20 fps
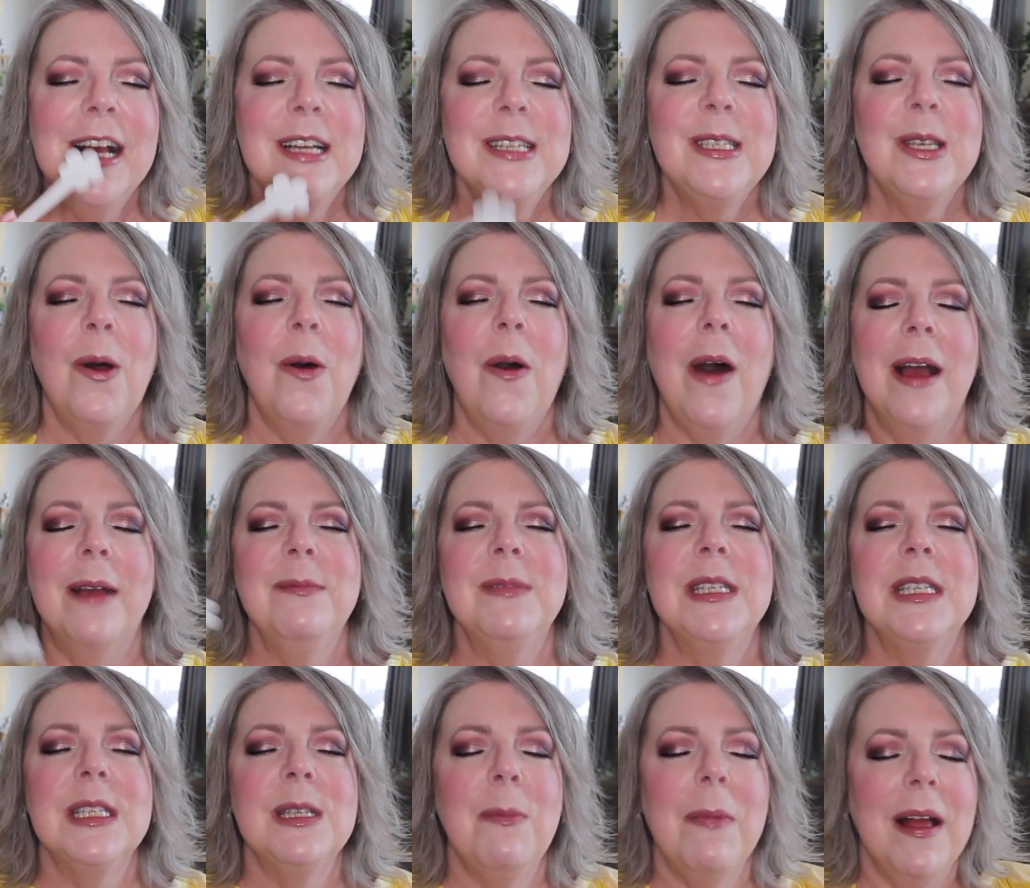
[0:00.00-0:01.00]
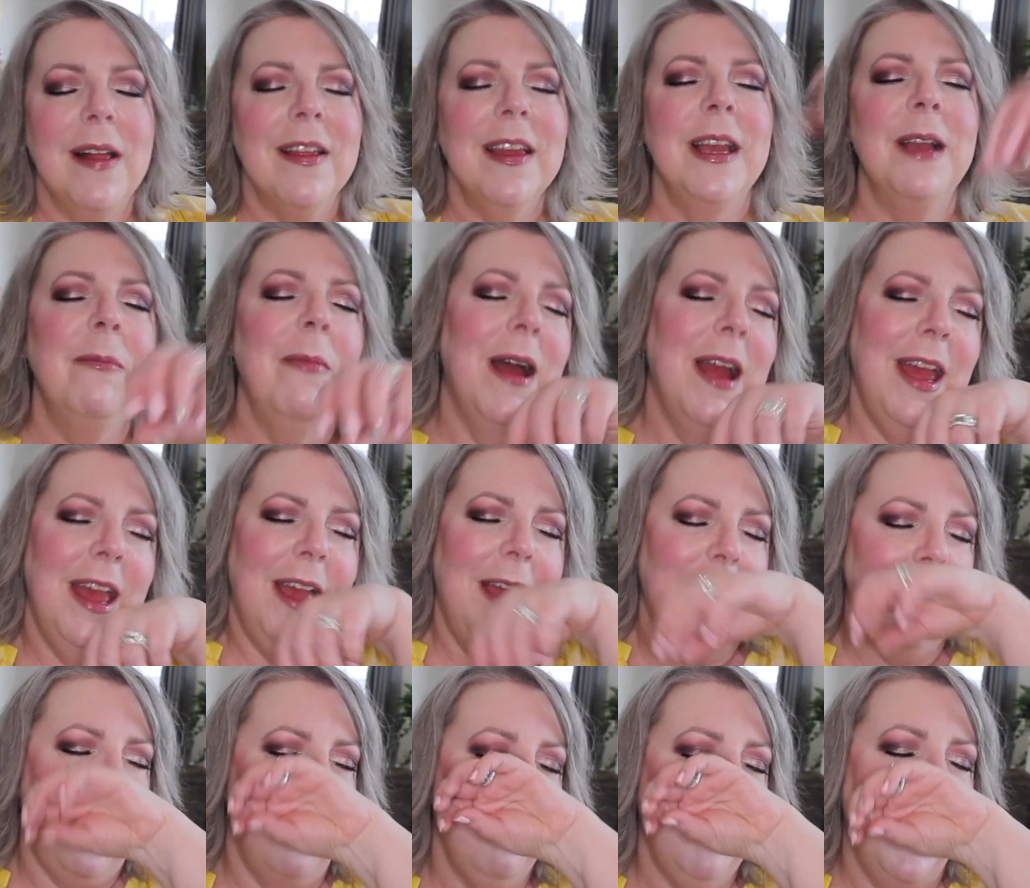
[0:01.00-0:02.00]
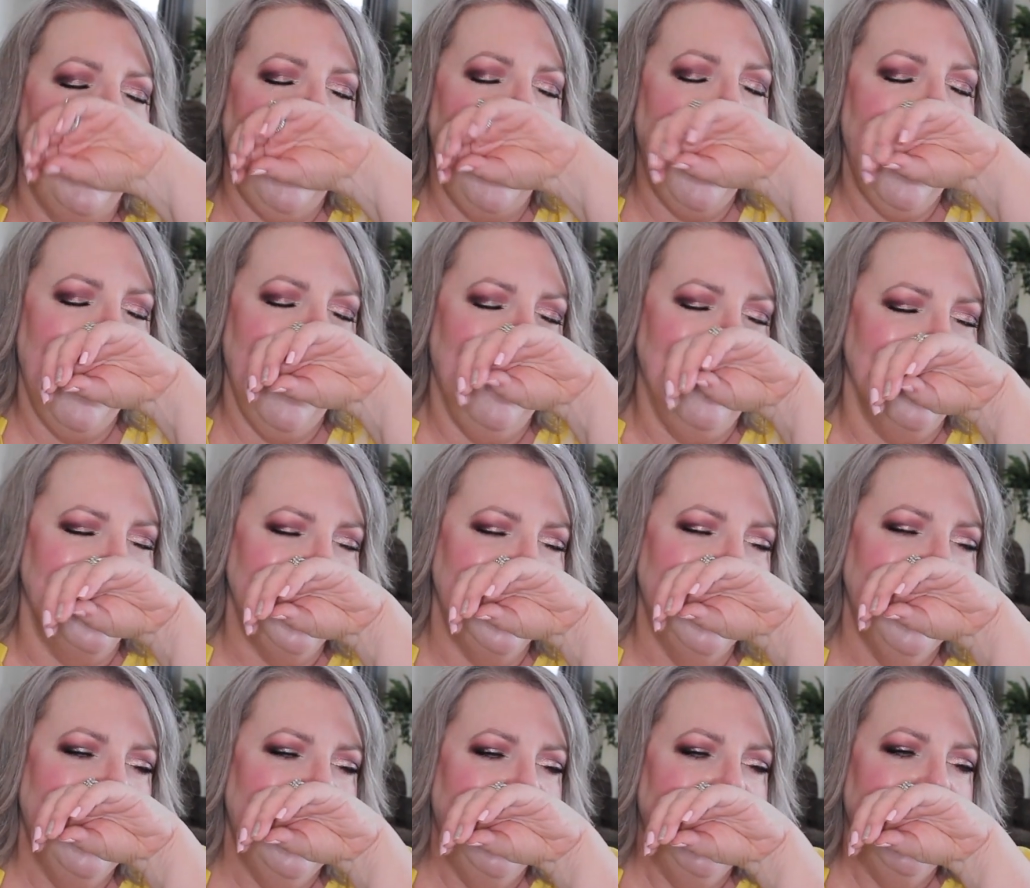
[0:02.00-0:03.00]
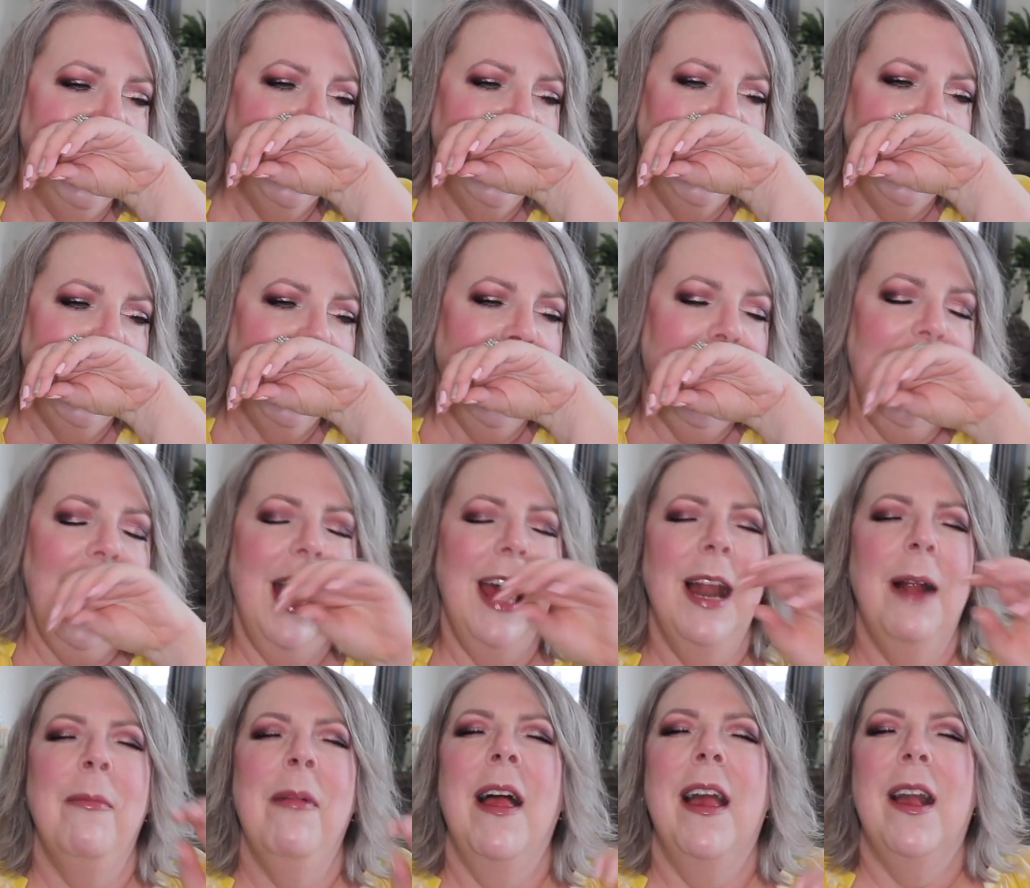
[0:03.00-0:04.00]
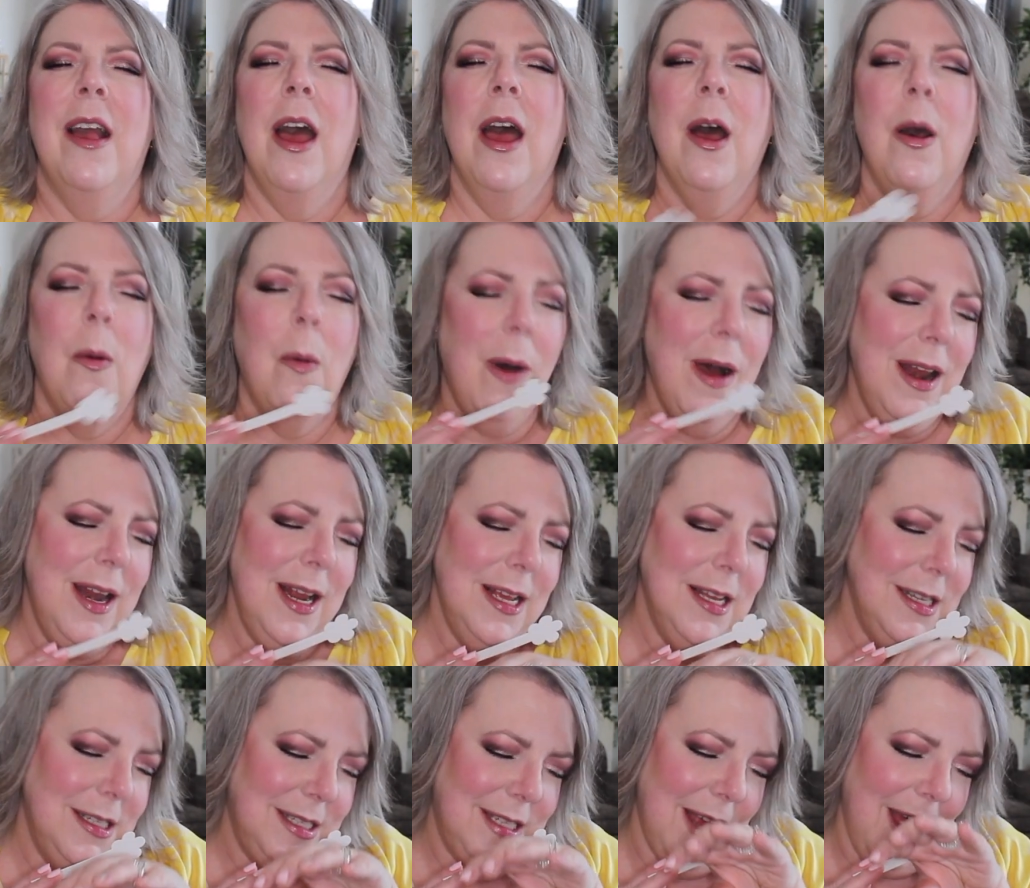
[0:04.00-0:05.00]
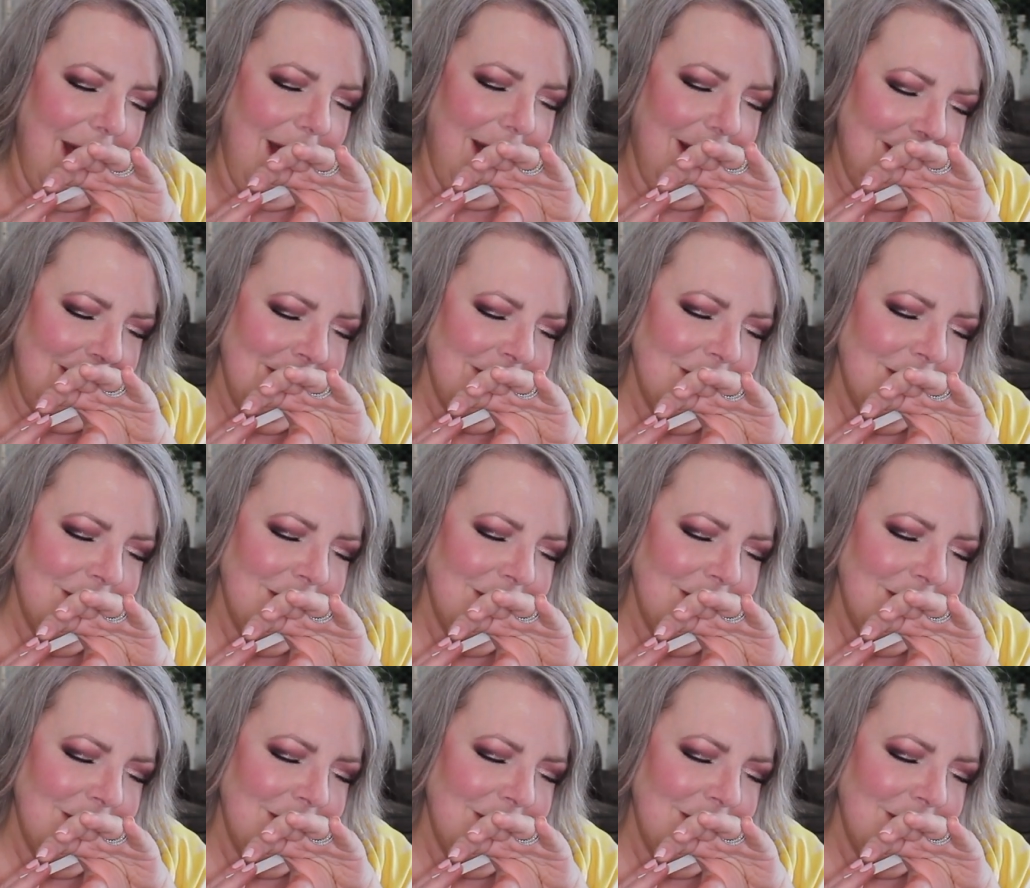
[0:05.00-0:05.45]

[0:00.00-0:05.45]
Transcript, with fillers: So I'm smelling my my hand and I'm like, what is that?